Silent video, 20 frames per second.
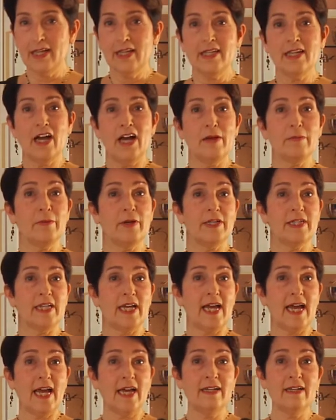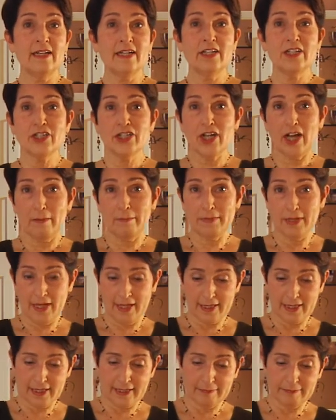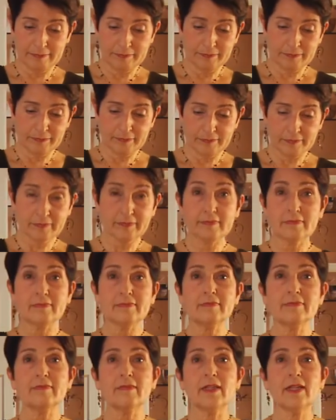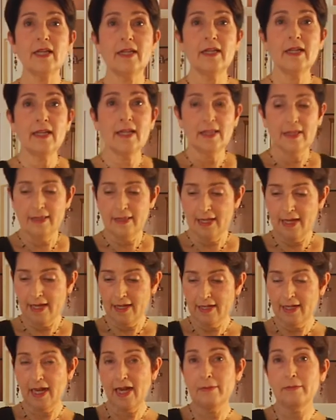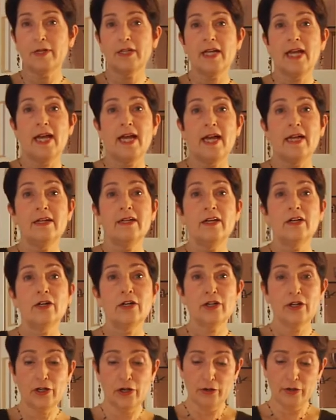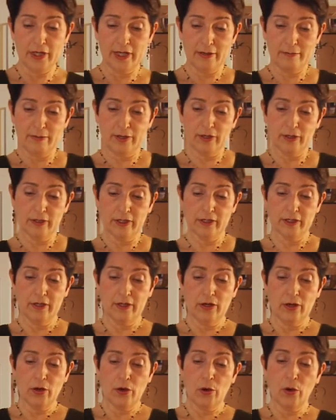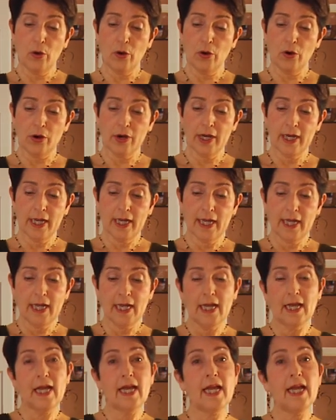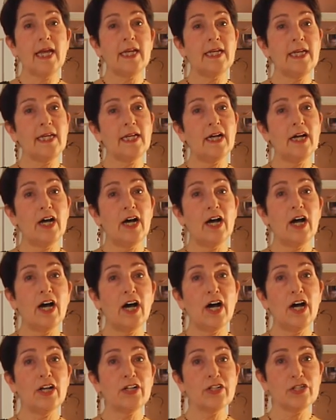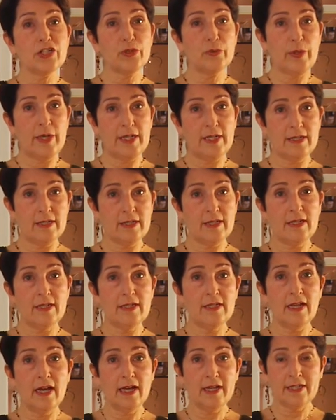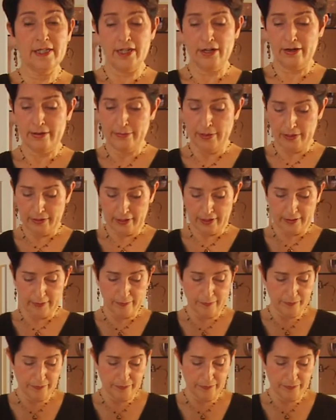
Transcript: Now I'm going to add chopped nuts. Then I'm going to add coconut milk or any unsweetened non-dairy milk.